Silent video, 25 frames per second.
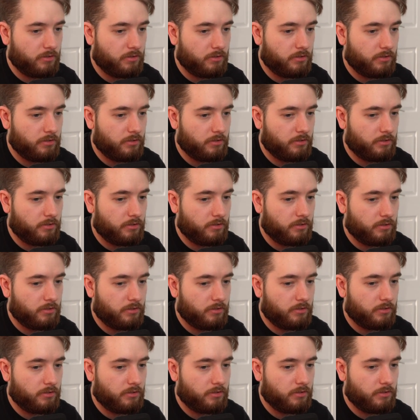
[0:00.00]

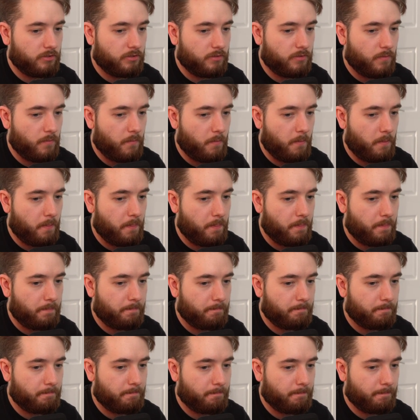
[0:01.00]

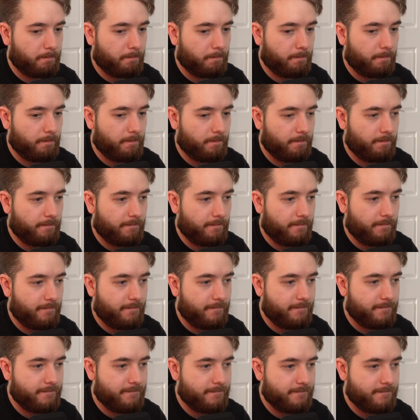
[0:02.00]

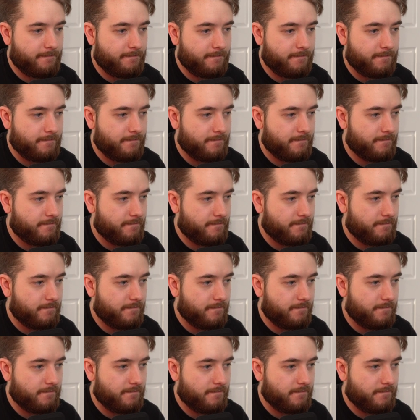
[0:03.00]

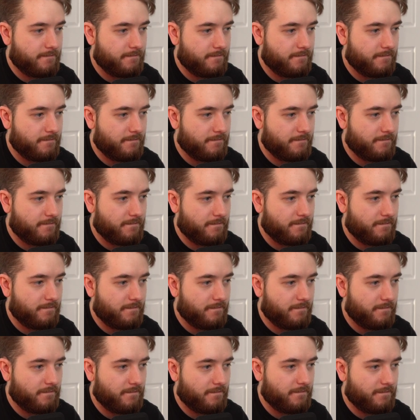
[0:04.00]

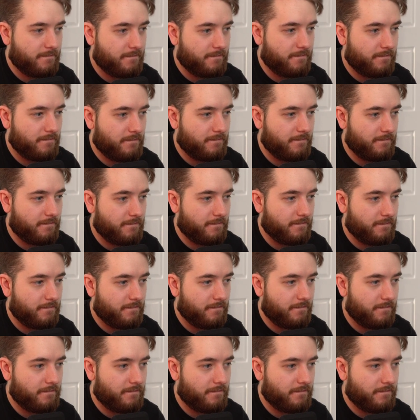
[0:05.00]
Nobody speaks.